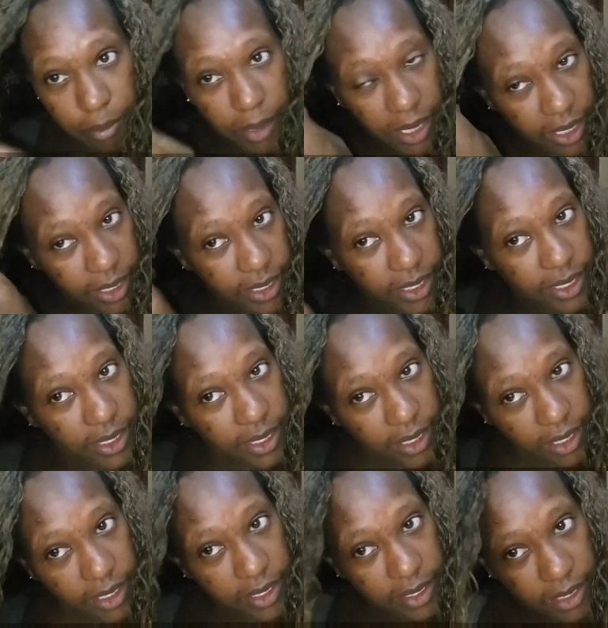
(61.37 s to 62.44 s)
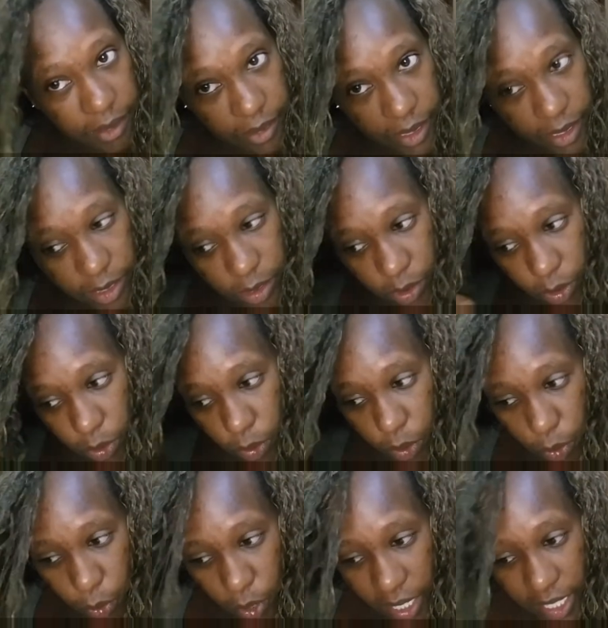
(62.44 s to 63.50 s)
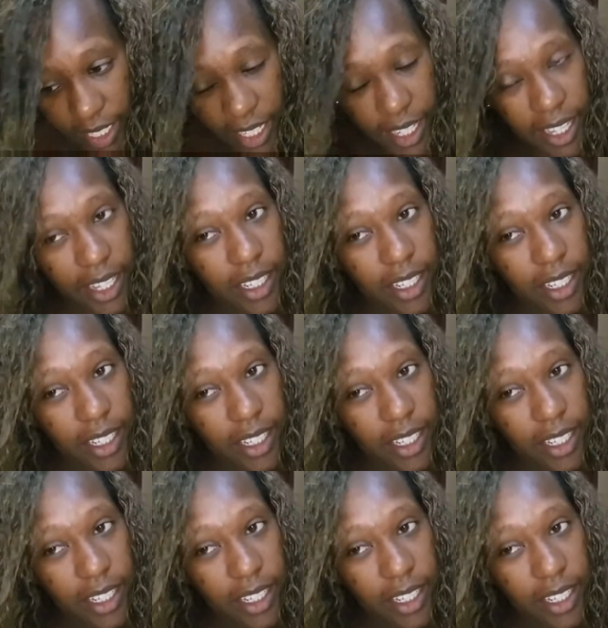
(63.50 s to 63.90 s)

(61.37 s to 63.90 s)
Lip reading: But sometimes you are in a